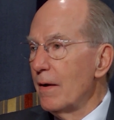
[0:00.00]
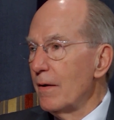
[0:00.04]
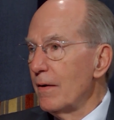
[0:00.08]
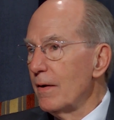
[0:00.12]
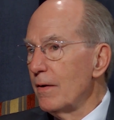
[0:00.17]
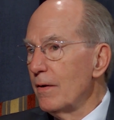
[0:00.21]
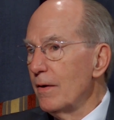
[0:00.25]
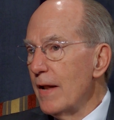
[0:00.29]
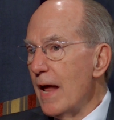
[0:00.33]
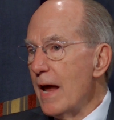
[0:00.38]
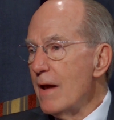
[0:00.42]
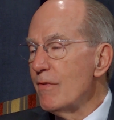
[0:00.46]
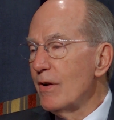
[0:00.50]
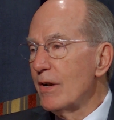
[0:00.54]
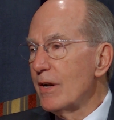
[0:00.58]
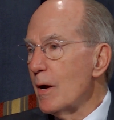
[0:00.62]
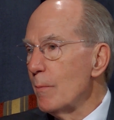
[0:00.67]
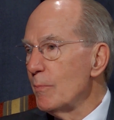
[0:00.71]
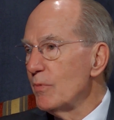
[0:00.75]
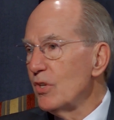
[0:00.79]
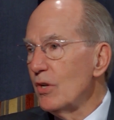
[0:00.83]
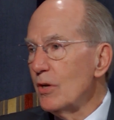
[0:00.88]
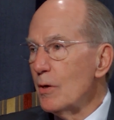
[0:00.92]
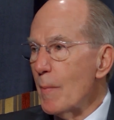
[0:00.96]
David
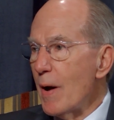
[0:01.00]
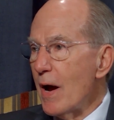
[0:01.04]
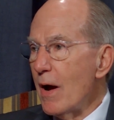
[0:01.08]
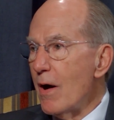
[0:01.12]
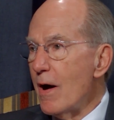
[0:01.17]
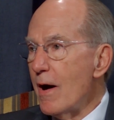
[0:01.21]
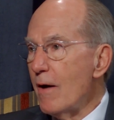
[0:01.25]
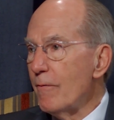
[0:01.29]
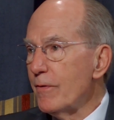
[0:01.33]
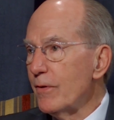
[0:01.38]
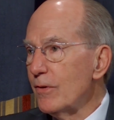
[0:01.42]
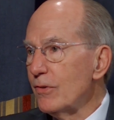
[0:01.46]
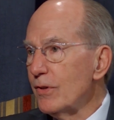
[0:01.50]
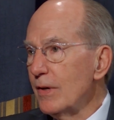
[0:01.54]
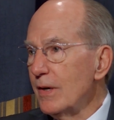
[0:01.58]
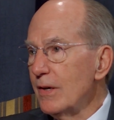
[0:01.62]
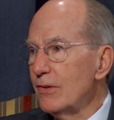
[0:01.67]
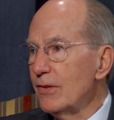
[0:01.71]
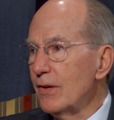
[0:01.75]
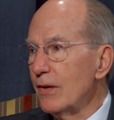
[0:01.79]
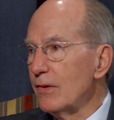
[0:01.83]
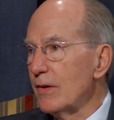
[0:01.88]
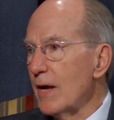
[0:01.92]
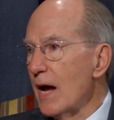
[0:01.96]
comes into my office and he
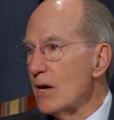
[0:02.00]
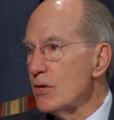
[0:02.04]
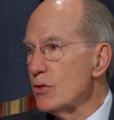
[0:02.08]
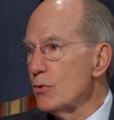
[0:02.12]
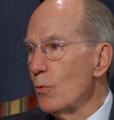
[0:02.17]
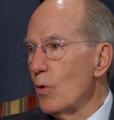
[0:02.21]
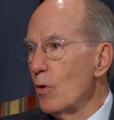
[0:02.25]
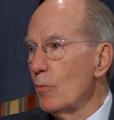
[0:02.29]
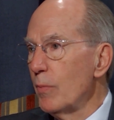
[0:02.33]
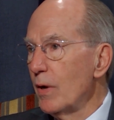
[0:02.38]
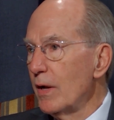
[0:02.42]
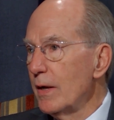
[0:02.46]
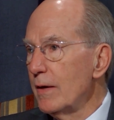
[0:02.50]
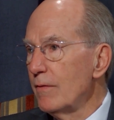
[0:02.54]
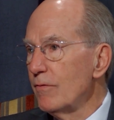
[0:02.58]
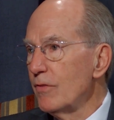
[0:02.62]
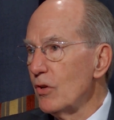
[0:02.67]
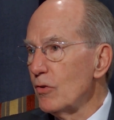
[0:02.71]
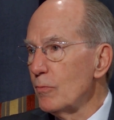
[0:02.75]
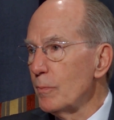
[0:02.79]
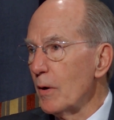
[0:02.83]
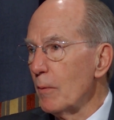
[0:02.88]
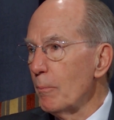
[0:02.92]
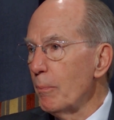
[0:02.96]
says, "Gosh, you won't believe
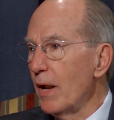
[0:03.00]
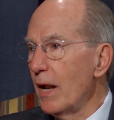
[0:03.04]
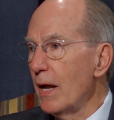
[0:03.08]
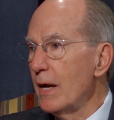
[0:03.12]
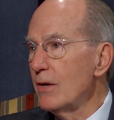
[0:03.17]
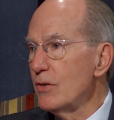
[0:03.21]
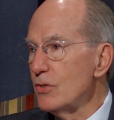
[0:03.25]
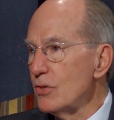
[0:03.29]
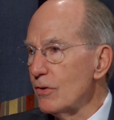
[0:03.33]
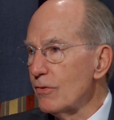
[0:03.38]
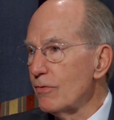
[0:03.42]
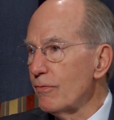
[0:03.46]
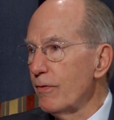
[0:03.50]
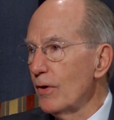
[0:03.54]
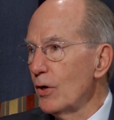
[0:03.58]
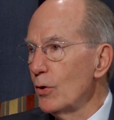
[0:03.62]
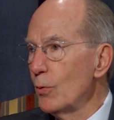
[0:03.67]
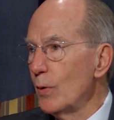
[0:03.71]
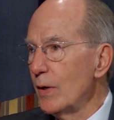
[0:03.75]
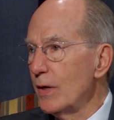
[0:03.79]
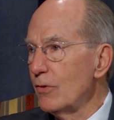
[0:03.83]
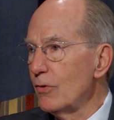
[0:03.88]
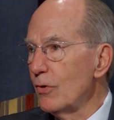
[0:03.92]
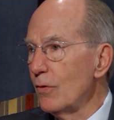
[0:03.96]
this, but a plane just flew
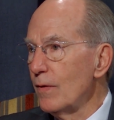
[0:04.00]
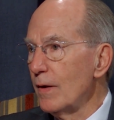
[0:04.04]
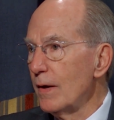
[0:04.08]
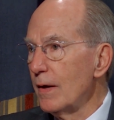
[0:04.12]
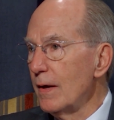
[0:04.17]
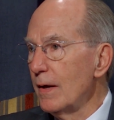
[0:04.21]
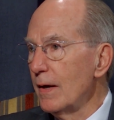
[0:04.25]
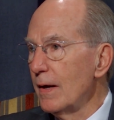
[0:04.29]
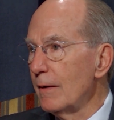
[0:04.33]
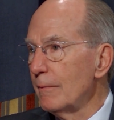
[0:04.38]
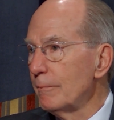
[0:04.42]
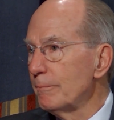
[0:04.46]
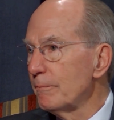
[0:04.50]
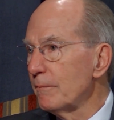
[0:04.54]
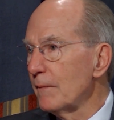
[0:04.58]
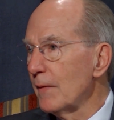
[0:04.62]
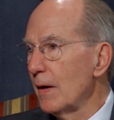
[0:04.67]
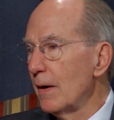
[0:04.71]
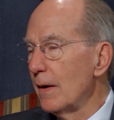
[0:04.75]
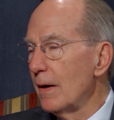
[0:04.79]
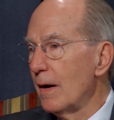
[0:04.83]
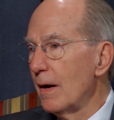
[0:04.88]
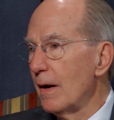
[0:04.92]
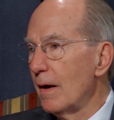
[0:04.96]
into the
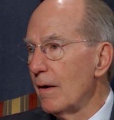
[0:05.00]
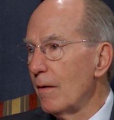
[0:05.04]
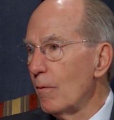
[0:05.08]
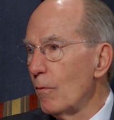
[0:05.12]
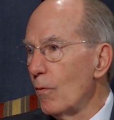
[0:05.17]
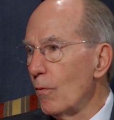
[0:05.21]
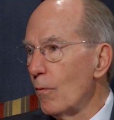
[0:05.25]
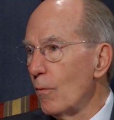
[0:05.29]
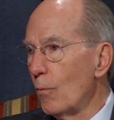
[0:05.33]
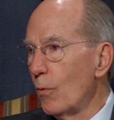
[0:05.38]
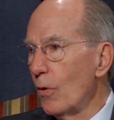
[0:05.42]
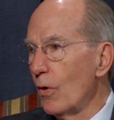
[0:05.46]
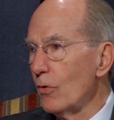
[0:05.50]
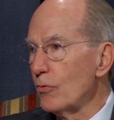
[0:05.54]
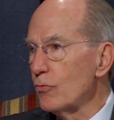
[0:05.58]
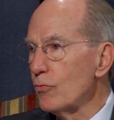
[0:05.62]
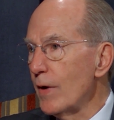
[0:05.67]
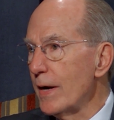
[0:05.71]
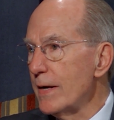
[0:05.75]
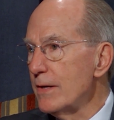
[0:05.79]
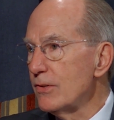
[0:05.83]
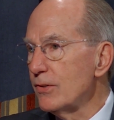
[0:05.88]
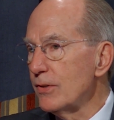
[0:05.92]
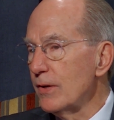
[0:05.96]
World
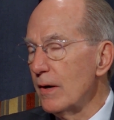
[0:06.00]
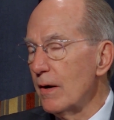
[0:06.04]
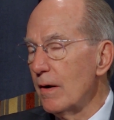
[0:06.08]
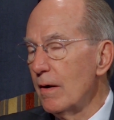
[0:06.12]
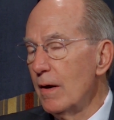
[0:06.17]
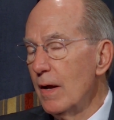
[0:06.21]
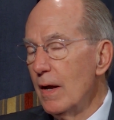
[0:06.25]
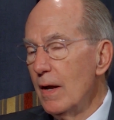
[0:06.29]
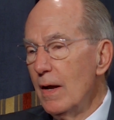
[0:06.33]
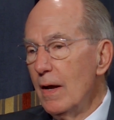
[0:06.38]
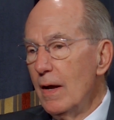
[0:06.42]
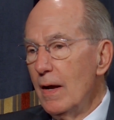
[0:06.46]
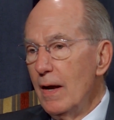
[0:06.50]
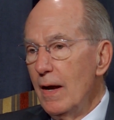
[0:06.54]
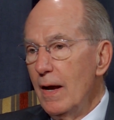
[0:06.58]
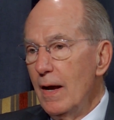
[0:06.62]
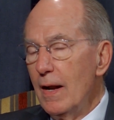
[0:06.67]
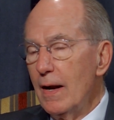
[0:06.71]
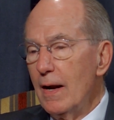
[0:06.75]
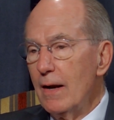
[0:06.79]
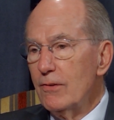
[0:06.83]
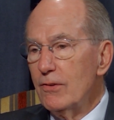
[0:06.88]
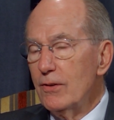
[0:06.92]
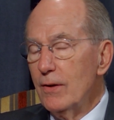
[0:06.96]
Trade Center."
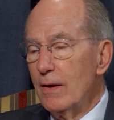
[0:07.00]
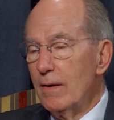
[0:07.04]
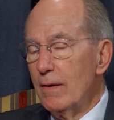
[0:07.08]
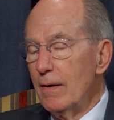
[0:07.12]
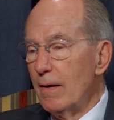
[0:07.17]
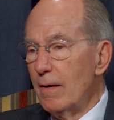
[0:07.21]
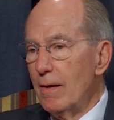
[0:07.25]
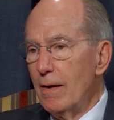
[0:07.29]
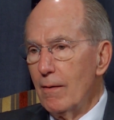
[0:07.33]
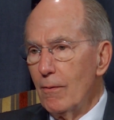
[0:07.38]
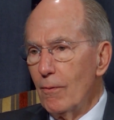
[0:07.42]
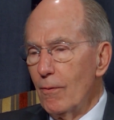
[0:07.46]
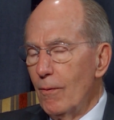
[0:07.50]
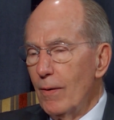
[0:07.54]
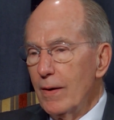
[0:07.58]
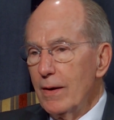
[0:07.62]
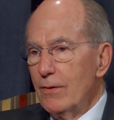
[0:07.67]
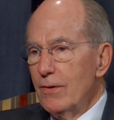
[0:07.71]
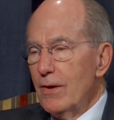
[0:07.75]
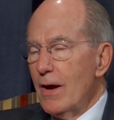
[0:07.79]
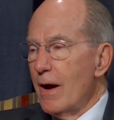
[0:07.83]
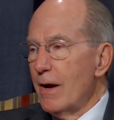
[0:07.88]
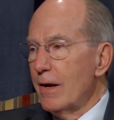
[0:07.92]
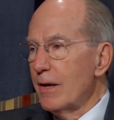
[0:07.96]
And I said, "What are you
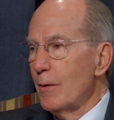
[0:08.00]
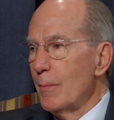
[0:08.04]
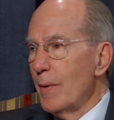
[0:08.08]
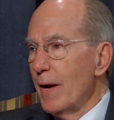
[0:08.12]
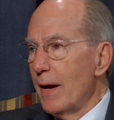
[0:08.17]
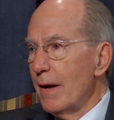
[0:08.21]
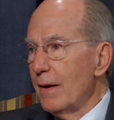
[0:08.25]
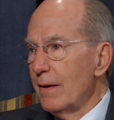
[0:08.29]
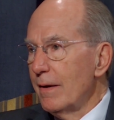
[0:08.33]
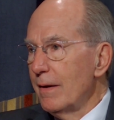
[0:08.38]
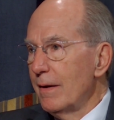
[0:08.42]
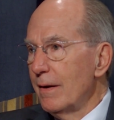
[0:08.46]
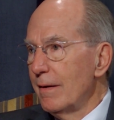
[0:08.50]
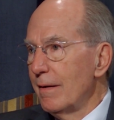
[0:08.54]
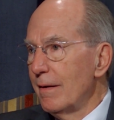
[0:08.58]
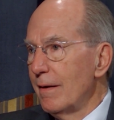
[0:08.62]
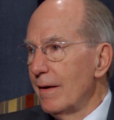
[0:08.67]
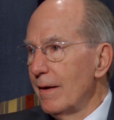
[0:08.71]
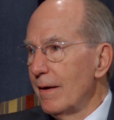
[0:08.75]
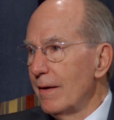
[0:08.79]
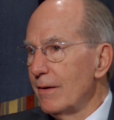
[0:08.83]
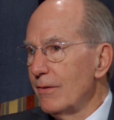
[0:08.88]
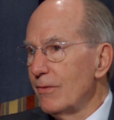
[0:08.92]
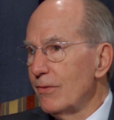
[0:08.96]
talking about?"
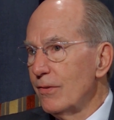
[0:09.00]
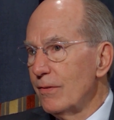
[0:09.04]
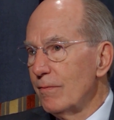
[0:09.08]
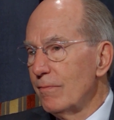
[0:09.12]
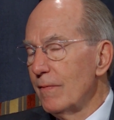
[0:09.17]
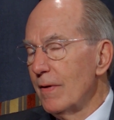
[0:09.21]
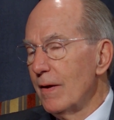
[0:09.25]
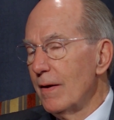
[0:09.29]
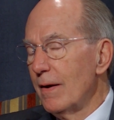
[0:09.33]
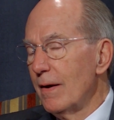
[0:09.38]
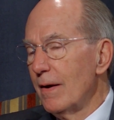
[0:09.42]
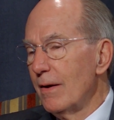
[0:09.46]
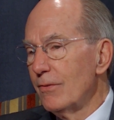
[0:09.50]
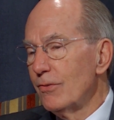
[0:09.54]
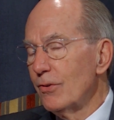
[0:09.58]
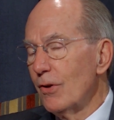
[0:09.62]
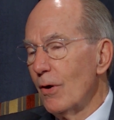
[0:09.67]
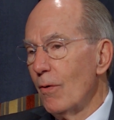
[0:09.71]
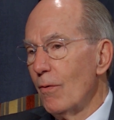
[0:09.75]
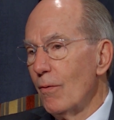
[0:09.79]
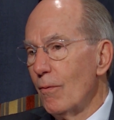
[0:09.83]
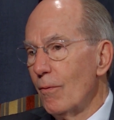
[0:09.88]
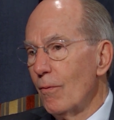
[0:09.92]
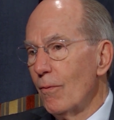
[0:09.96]
And
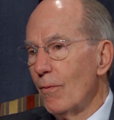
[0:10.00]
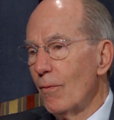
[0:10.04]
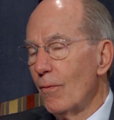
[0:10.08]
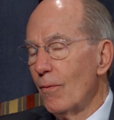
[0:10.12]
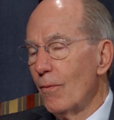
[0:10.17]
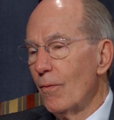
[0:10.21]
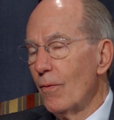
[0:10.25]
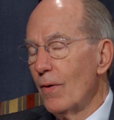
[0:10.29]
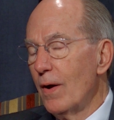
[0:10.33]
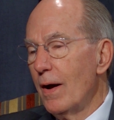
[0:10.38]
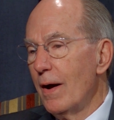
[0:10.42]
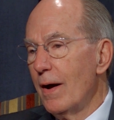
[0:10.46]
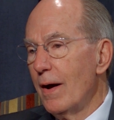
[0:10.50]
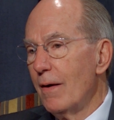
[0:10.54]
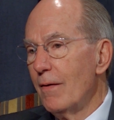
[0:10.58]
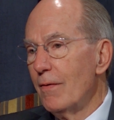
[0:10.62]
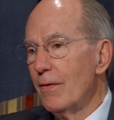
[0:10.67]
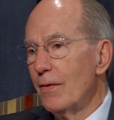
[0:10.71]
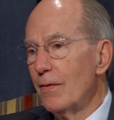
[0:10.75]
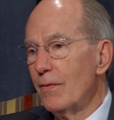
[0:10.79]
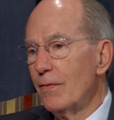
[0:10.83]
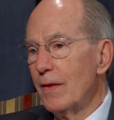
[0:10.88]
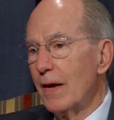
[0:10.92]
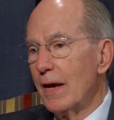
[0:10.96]
so
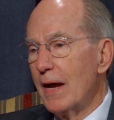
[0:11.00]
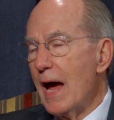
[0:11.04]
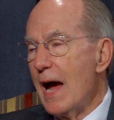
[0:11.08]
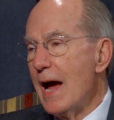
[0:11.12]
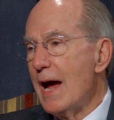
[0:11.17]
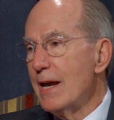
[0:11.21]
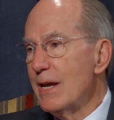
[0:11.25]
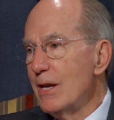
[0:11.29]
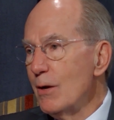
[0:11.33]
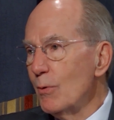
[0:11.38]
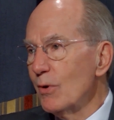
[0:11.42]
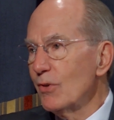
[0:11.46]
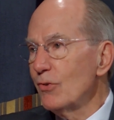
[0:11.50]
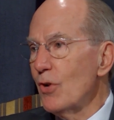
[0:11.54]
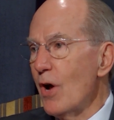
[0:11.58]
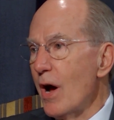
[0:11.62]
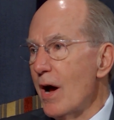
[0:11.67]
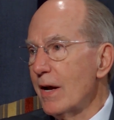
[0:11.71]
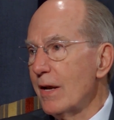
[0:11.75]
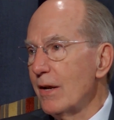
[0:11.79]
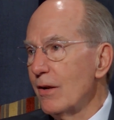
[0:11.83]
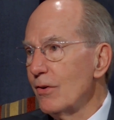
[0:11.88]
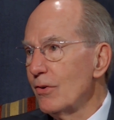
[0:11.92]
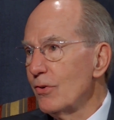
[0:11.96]
the guy he was
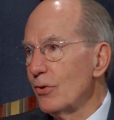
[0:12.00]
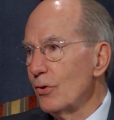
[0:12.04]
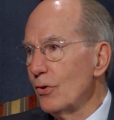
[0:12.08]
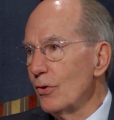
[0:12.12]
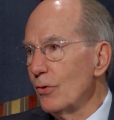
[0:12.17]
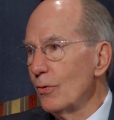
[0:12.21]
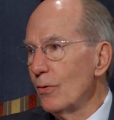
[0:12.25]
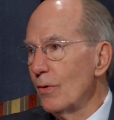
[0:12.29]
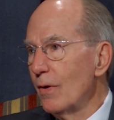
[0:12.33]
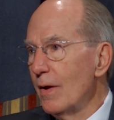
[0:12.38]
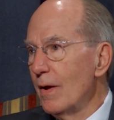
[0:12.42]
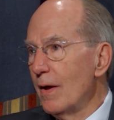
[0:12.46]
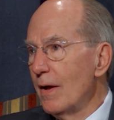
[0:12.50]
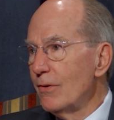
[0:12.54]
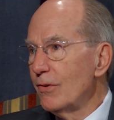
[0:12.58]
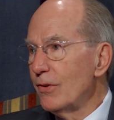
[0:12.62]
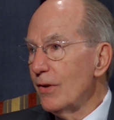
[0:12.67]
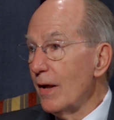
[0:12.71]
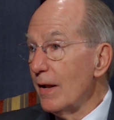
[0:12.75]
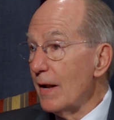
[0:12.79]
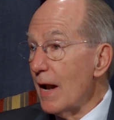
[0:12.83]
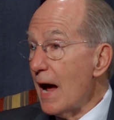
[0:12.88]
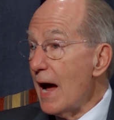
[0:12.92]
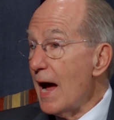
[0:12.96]
talking to
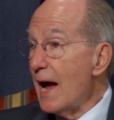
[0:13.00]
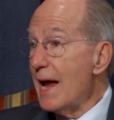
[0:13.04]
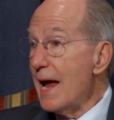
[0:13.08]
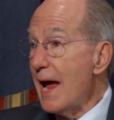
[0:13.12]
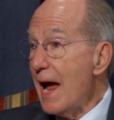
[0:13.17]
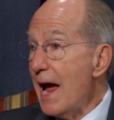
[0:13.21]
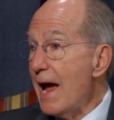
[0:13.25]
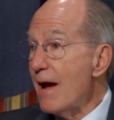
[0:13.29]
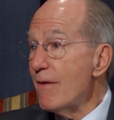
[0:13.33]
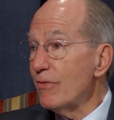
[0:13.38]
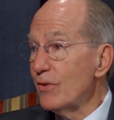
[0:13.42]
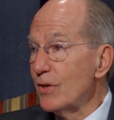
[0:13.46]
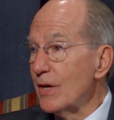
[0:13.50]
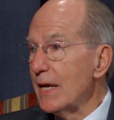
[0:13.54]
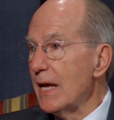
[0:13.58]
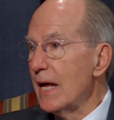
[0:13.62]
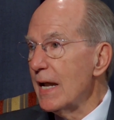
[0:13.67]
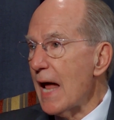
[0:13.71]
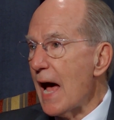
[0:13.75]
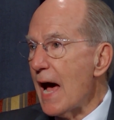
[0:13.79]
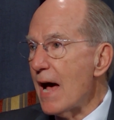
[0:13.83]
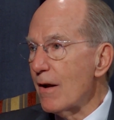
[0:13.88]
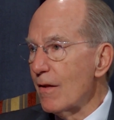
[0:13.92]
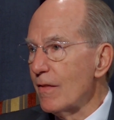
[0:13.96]
said, "I have to get
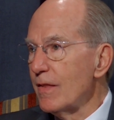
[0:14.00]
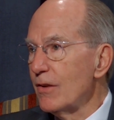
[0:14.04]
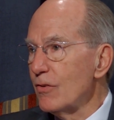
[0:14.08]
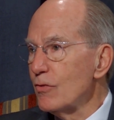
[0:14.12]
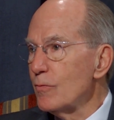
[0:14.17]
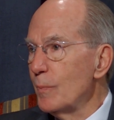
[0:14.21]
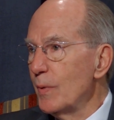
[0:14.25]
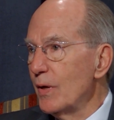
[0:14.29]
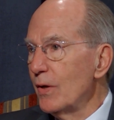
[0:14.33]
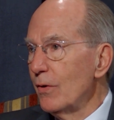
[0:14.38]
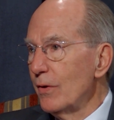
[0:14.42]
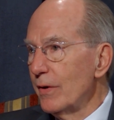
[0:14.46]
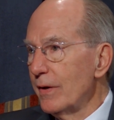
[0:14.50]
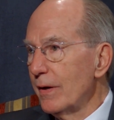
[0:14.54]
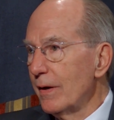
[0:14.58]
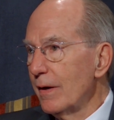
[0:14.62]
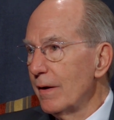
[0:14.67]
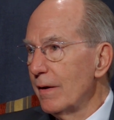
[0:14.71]
out of this building."